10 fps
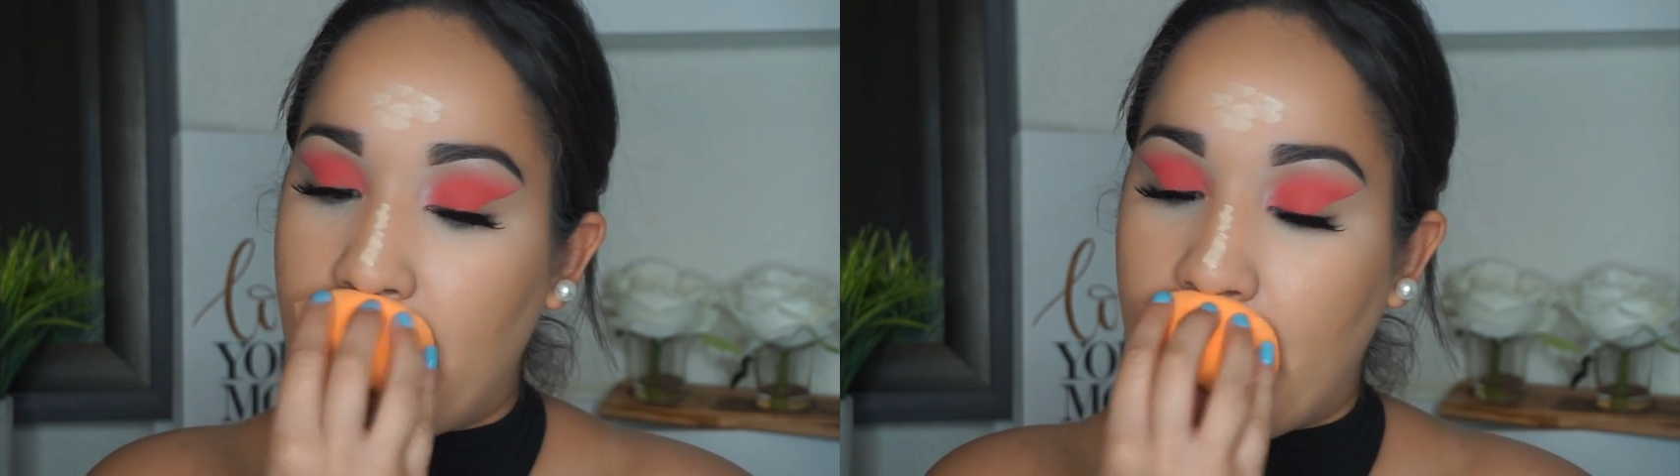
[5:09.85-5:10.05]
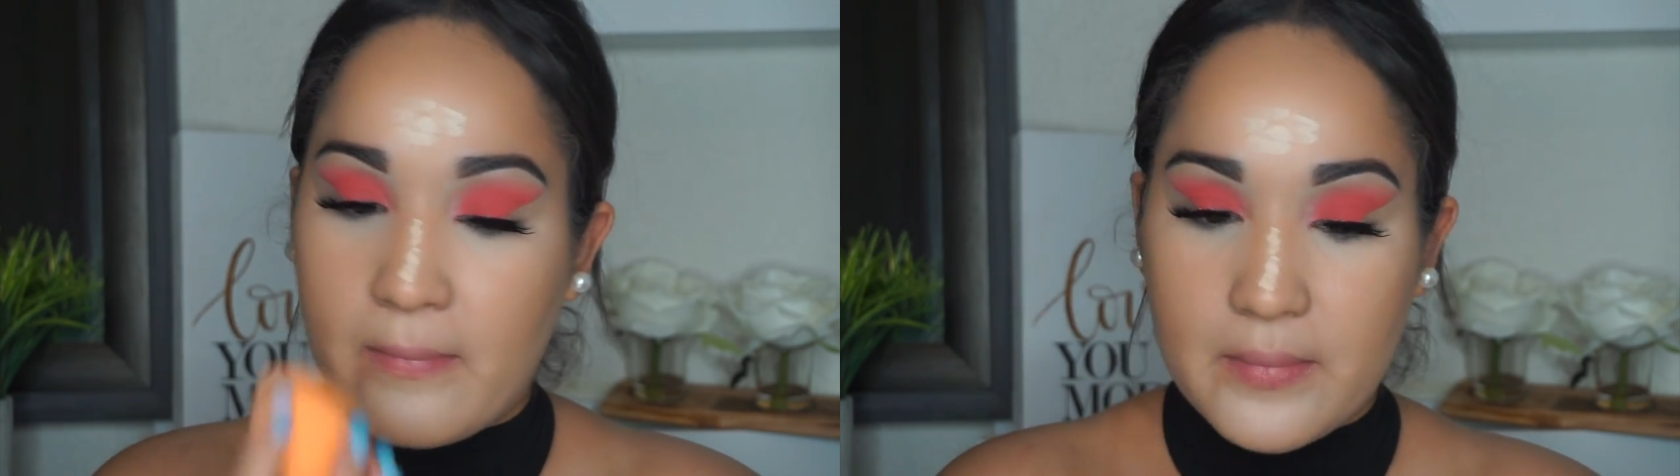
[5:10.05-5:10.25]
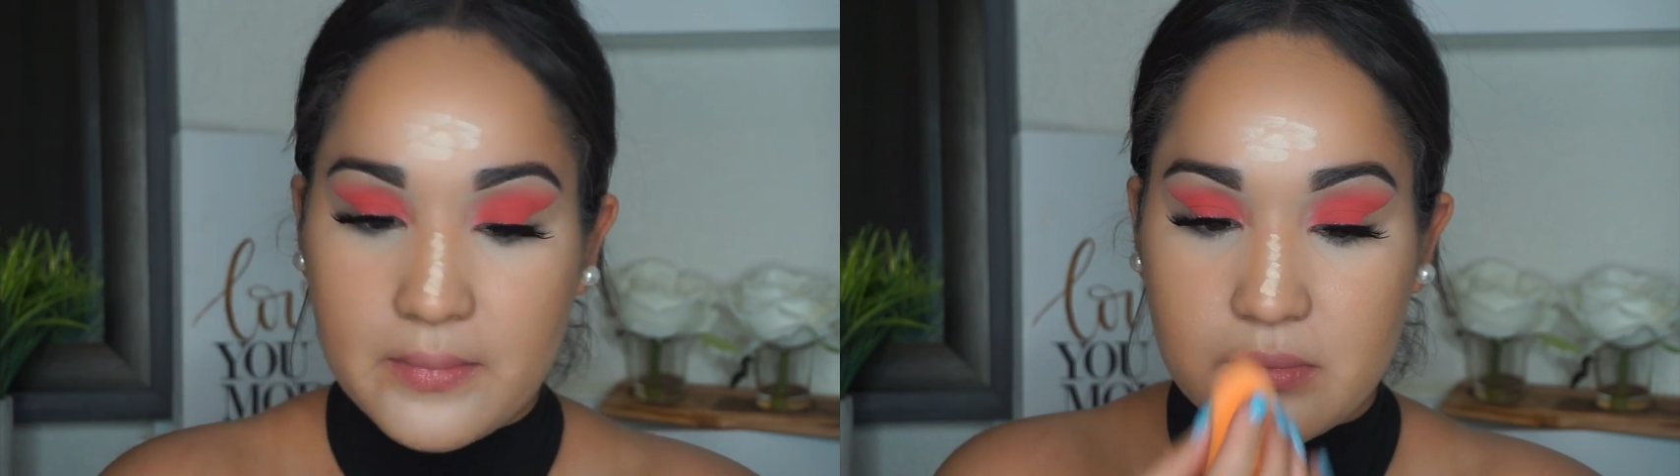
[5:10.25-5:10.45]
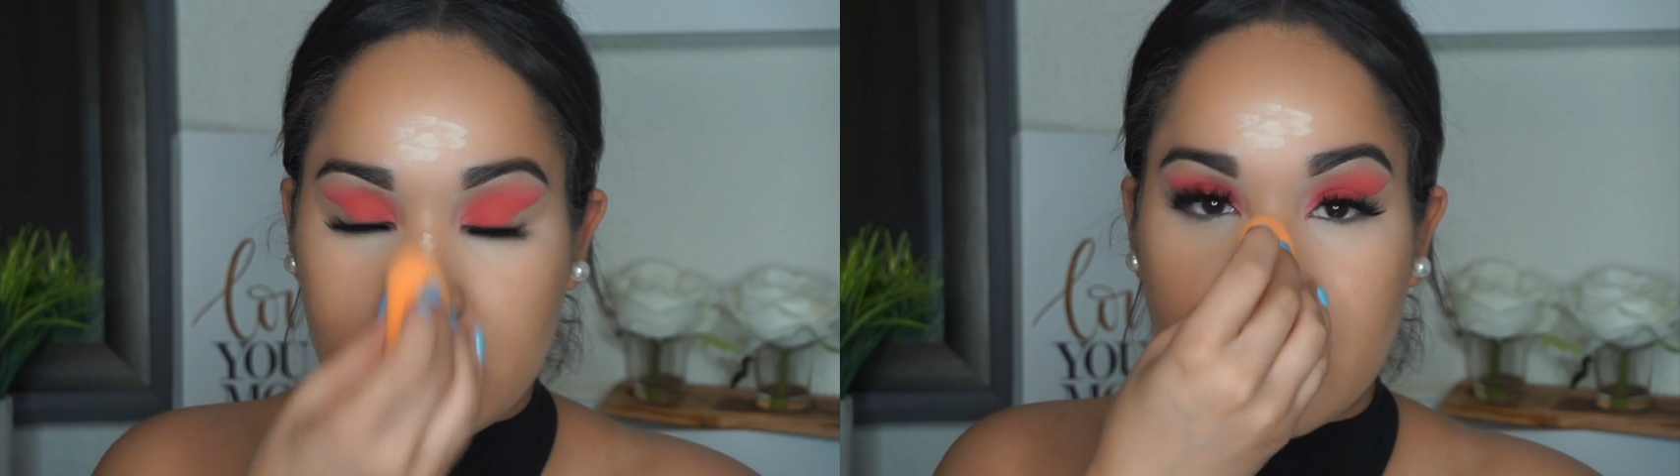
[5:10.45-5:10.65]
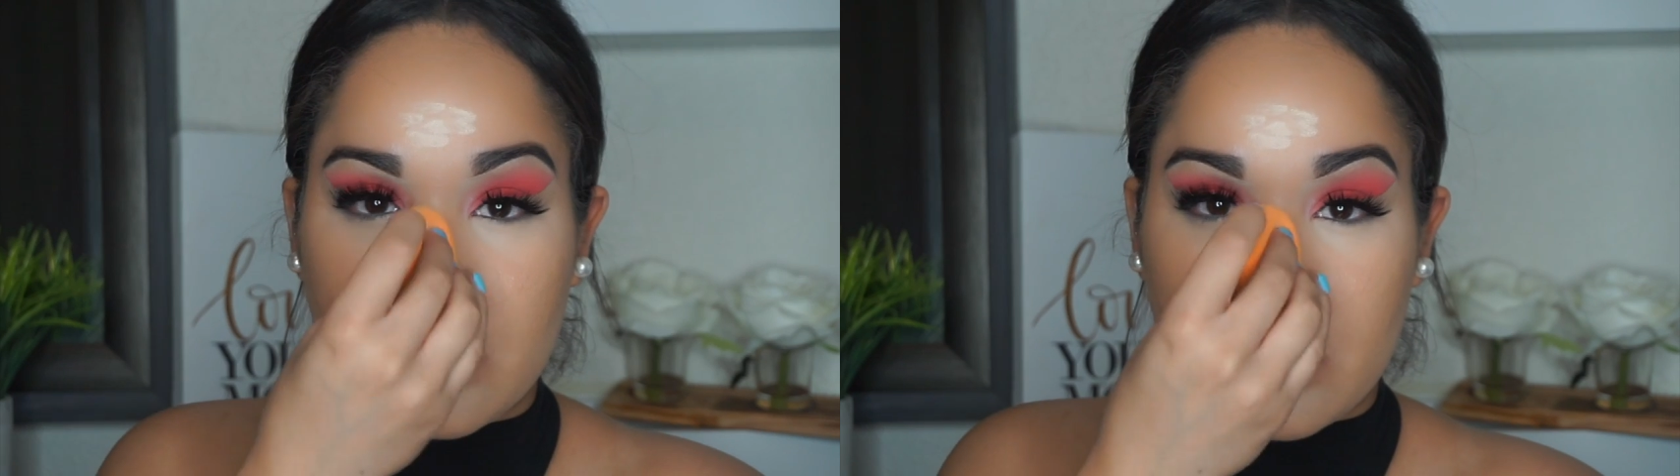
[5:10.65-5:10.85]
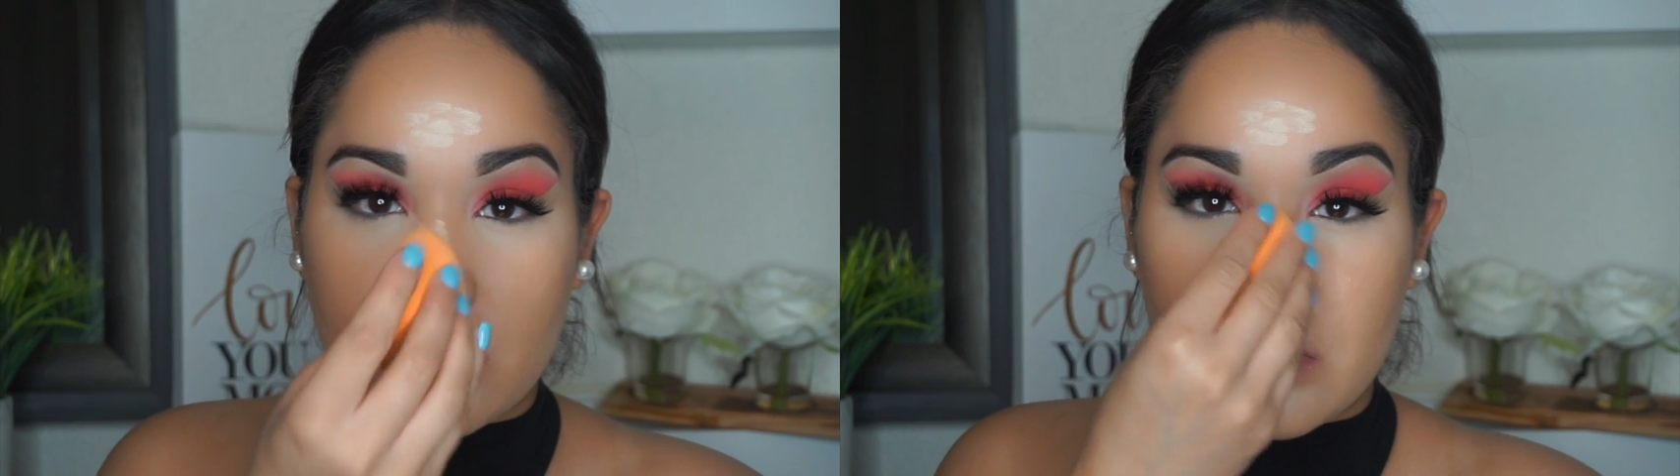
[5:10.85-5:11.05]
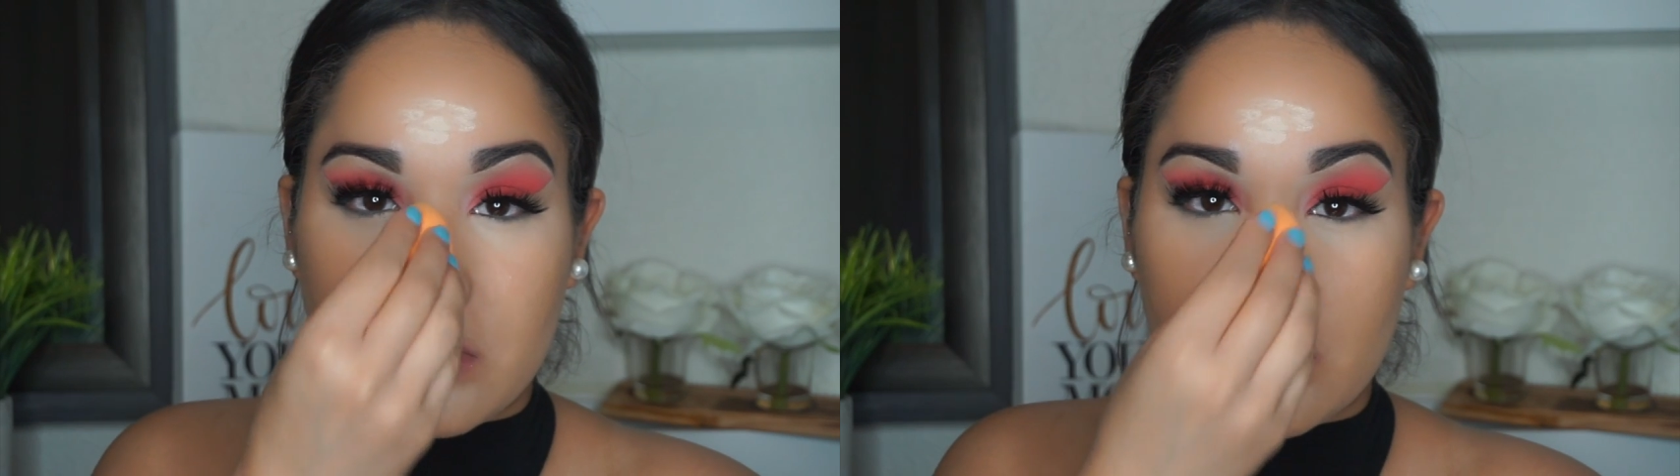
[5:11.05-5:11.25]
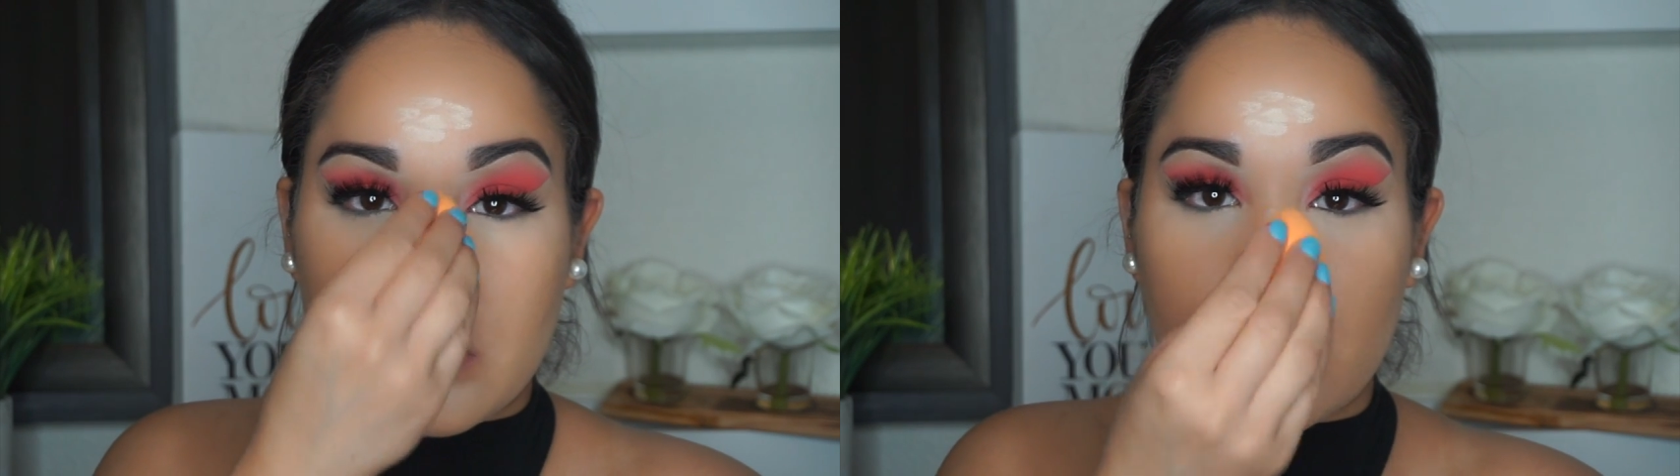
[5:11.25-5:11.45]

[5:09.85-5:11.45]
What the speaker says: face, my nose,